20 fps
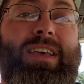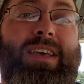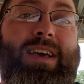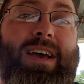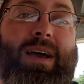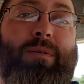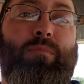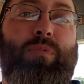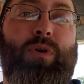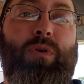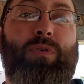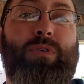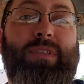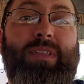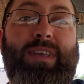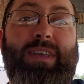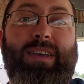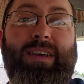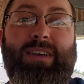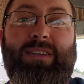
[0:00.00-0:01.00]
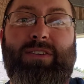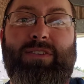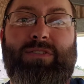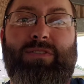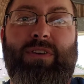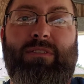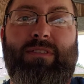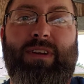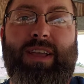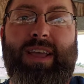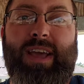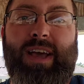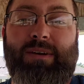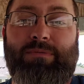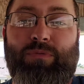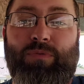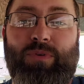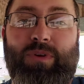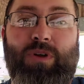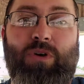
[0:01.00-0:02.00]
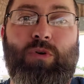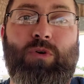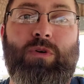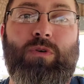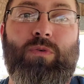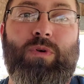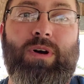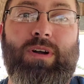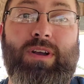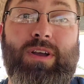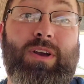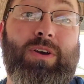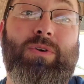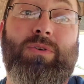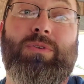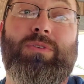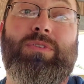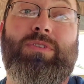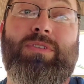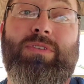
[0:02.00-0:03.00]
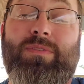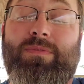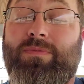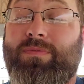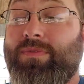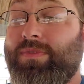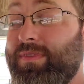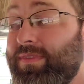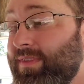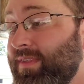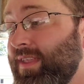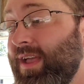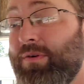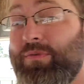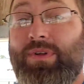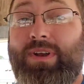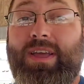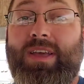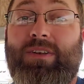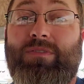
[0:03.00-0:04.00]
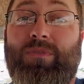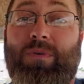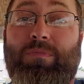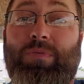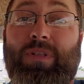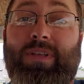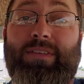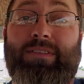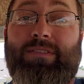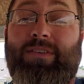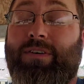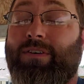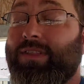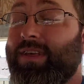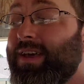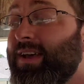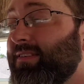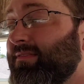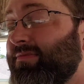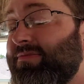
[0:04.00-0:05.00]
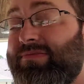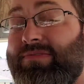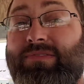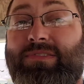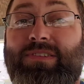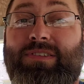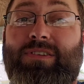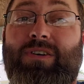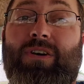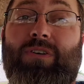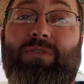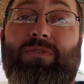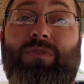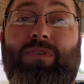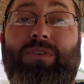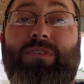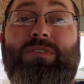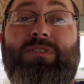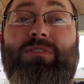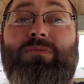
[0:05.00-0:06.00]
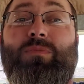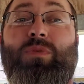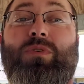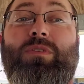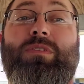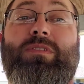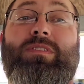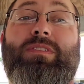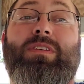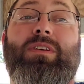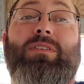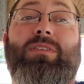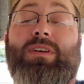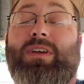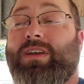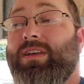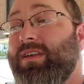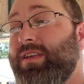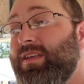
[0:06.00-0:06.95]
I broke the distributor cap where the coil wire goes. I went ahead and replaced all that. This car runs smooth as silk.